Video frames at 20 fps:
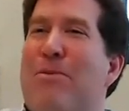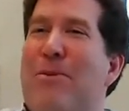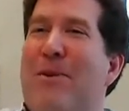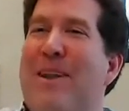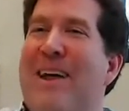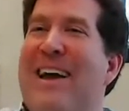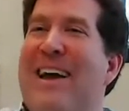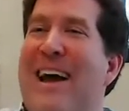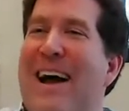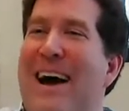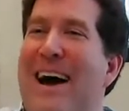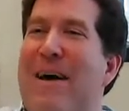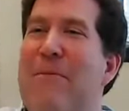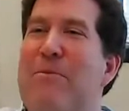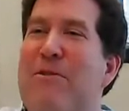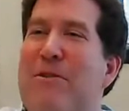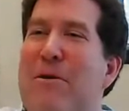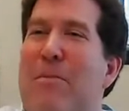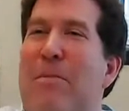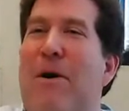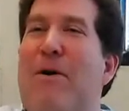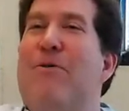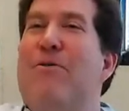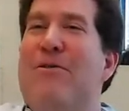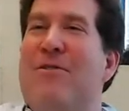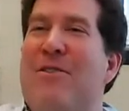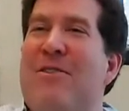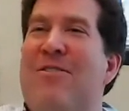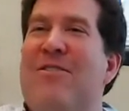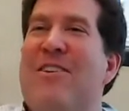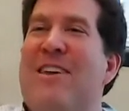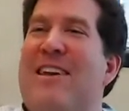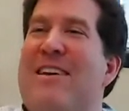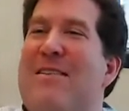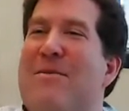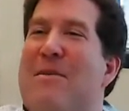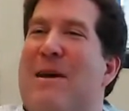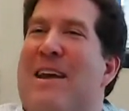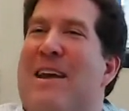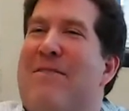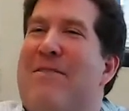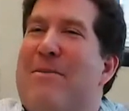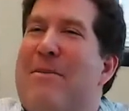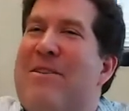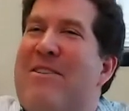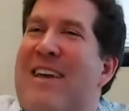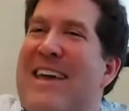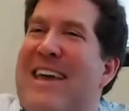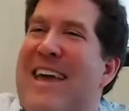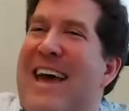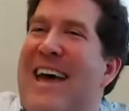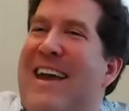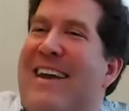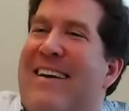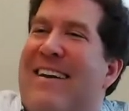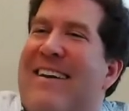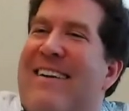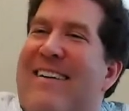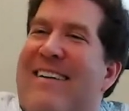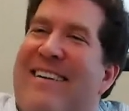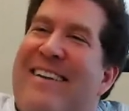Like I'm supposed to see as many of them as I can.